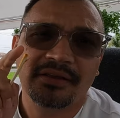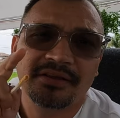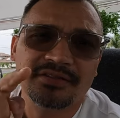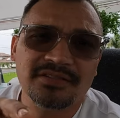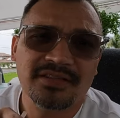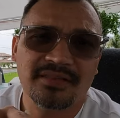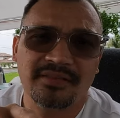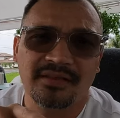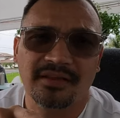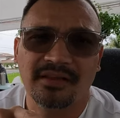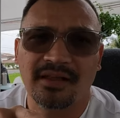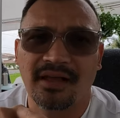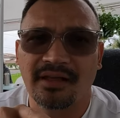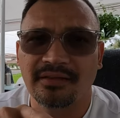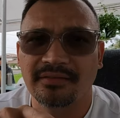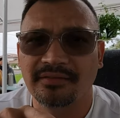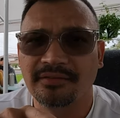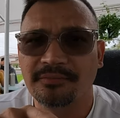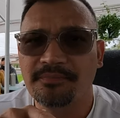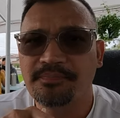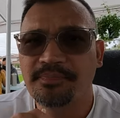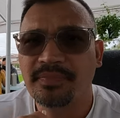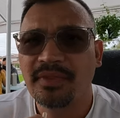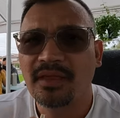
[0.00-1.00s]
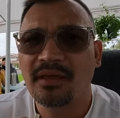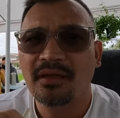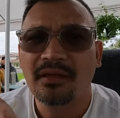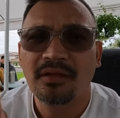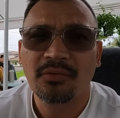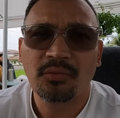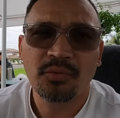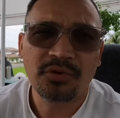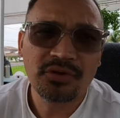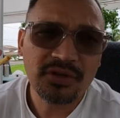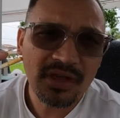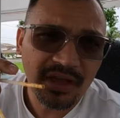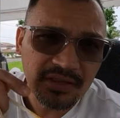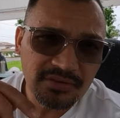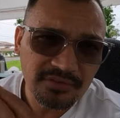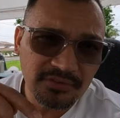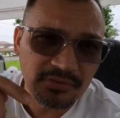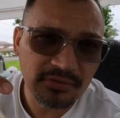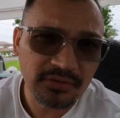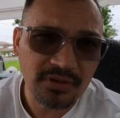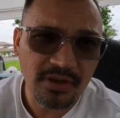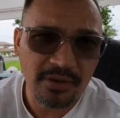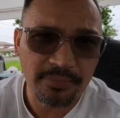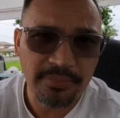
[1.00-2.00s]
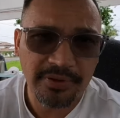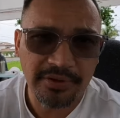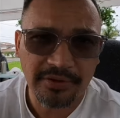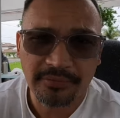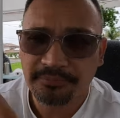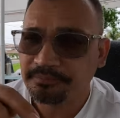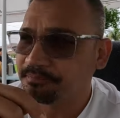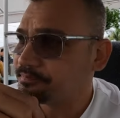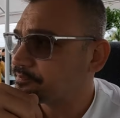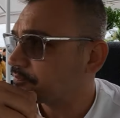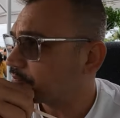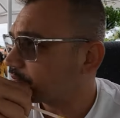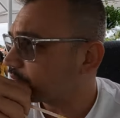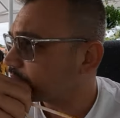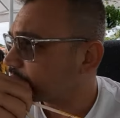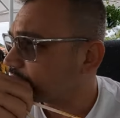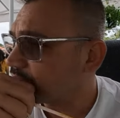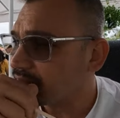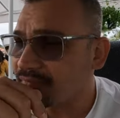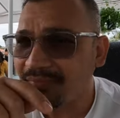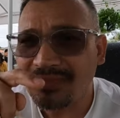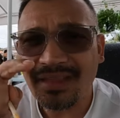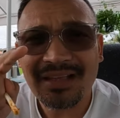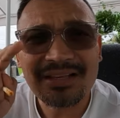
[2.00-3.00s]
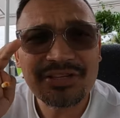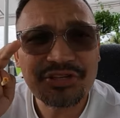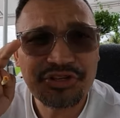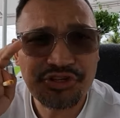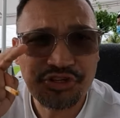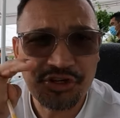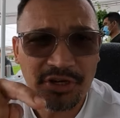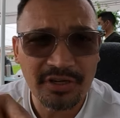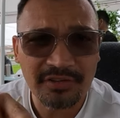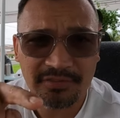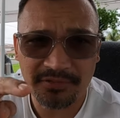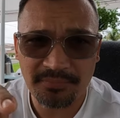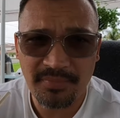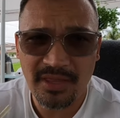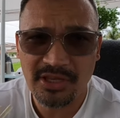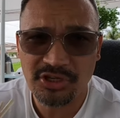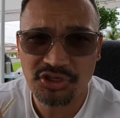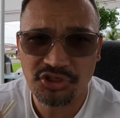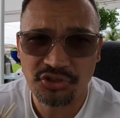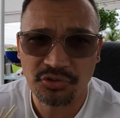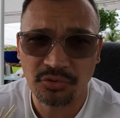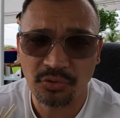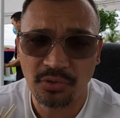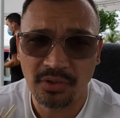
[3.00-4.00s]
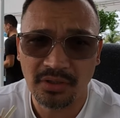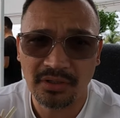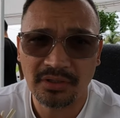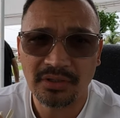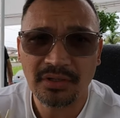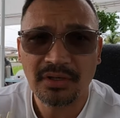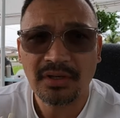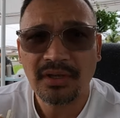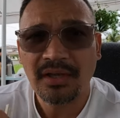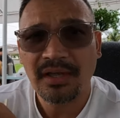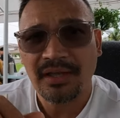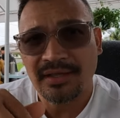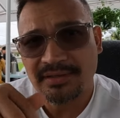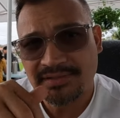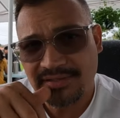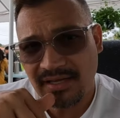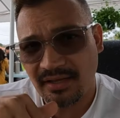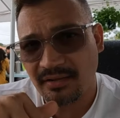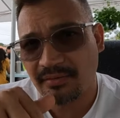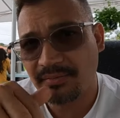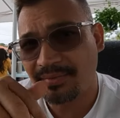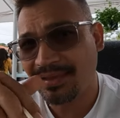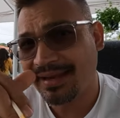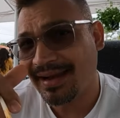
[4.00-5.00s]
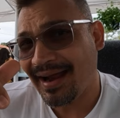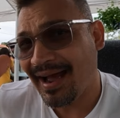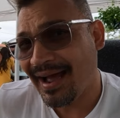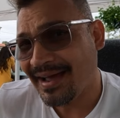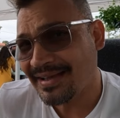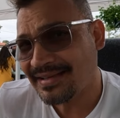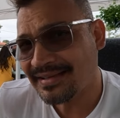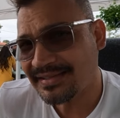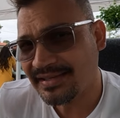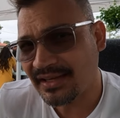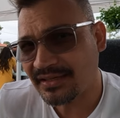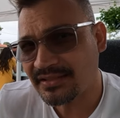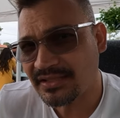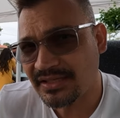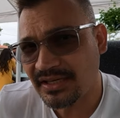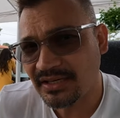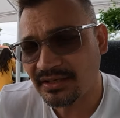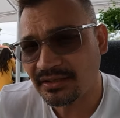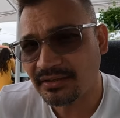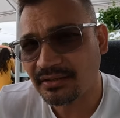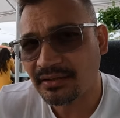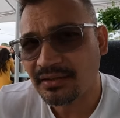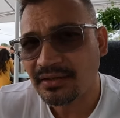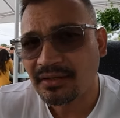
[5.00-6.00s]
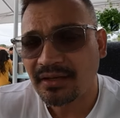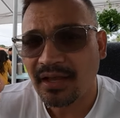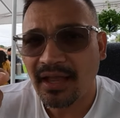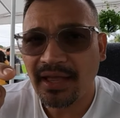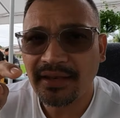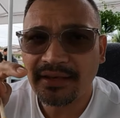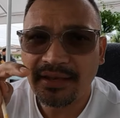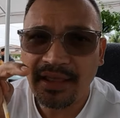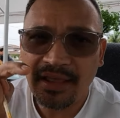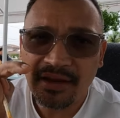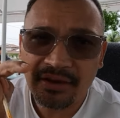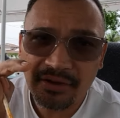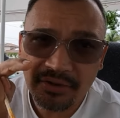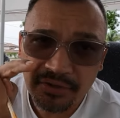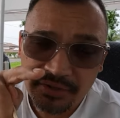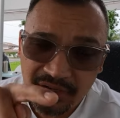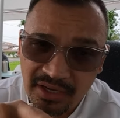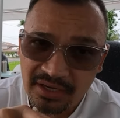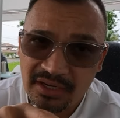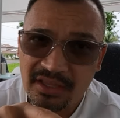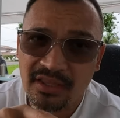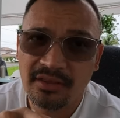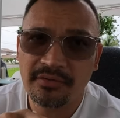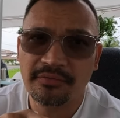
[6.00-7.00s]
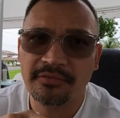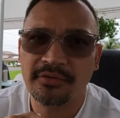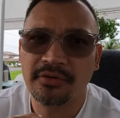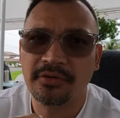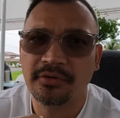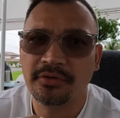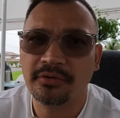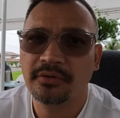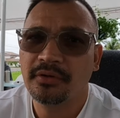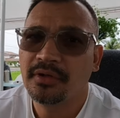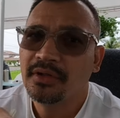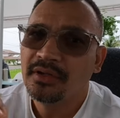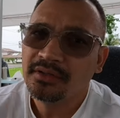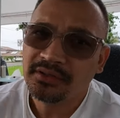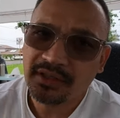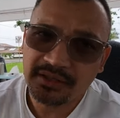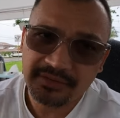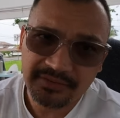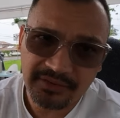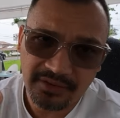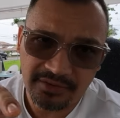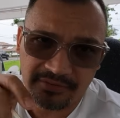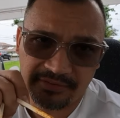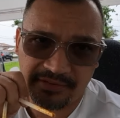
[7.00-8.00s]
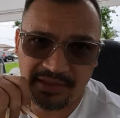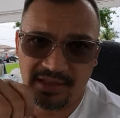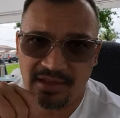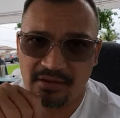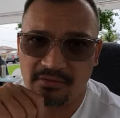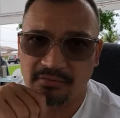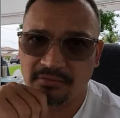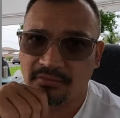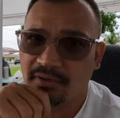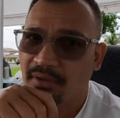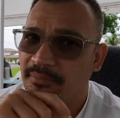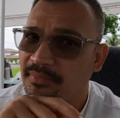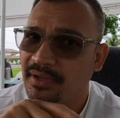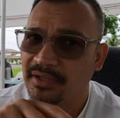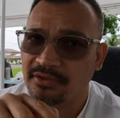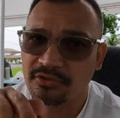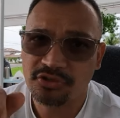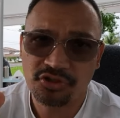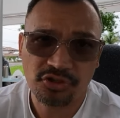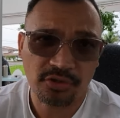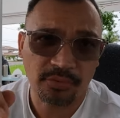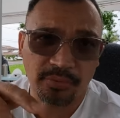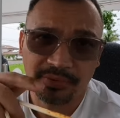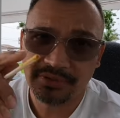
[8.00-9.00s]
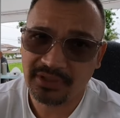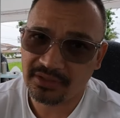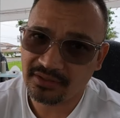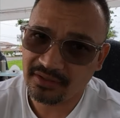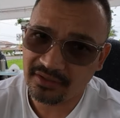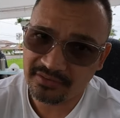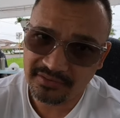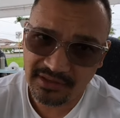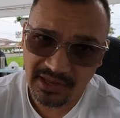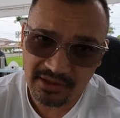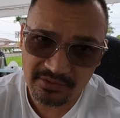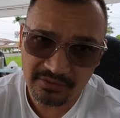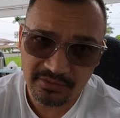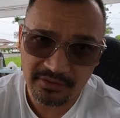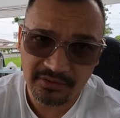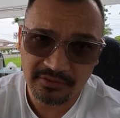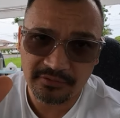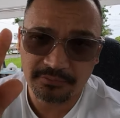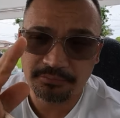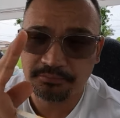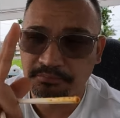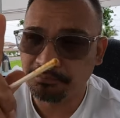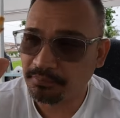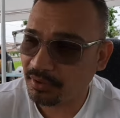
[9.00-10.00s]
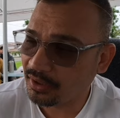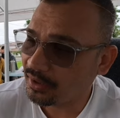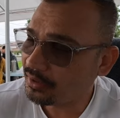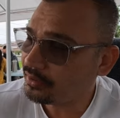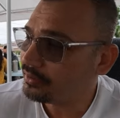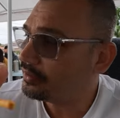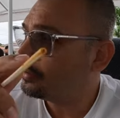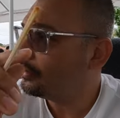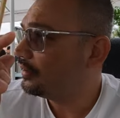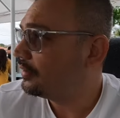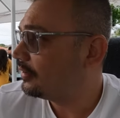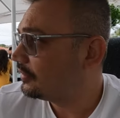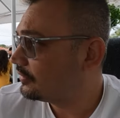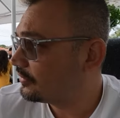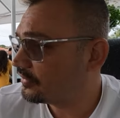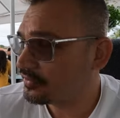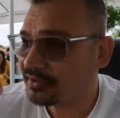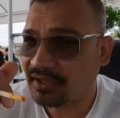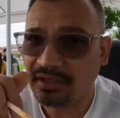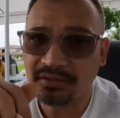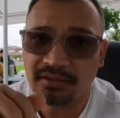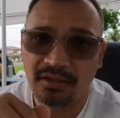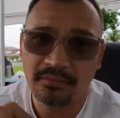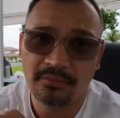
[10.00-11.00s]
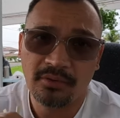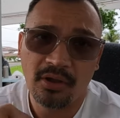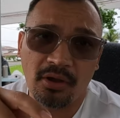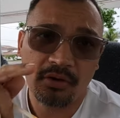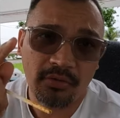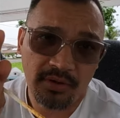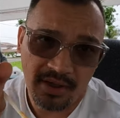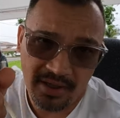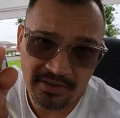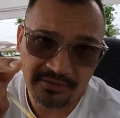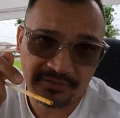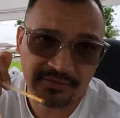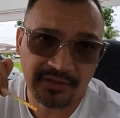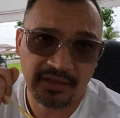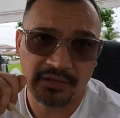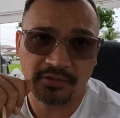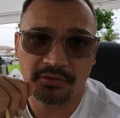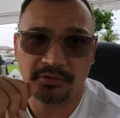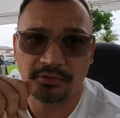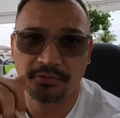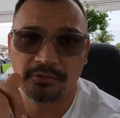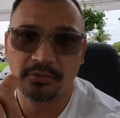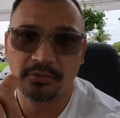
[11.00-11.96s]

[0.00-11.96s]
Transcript: here's the thing, guys. When you guys do come here, just make sure tell them that I sent you, and they're gonna give you the discount. I'm not too sure what the discount is, but just let them know I sent you.